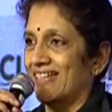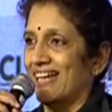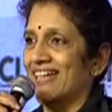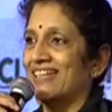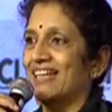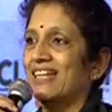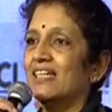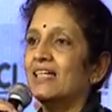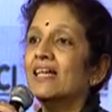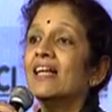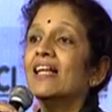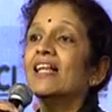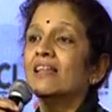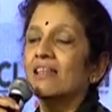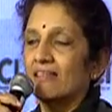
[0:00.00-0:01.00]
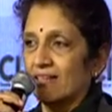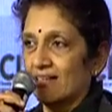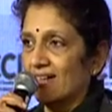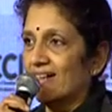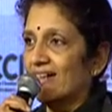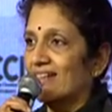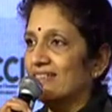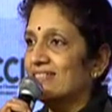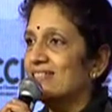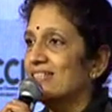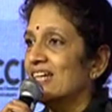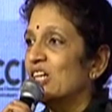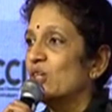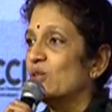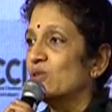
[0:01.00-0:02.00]
And then the third is
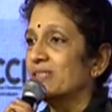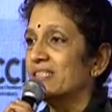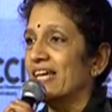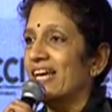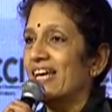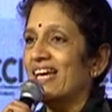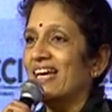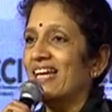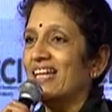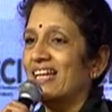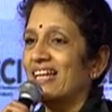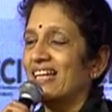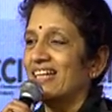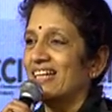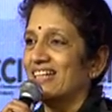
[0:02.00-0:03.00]
to stay